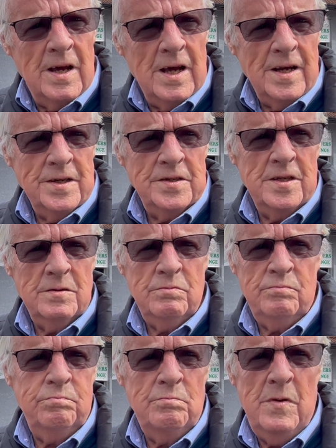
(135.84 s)
And I says,
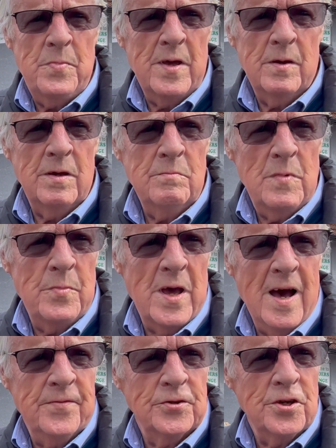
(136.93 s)
maybe
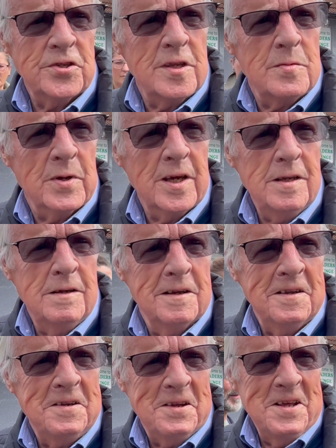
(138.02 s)
half a dozen to begin.
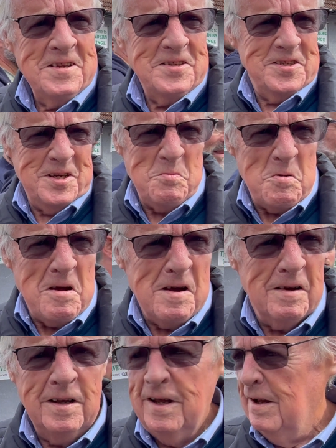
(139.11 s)
She said, what?
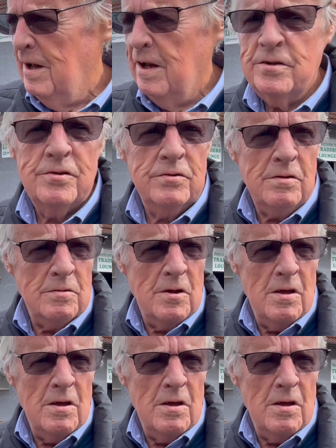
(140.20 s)
She said,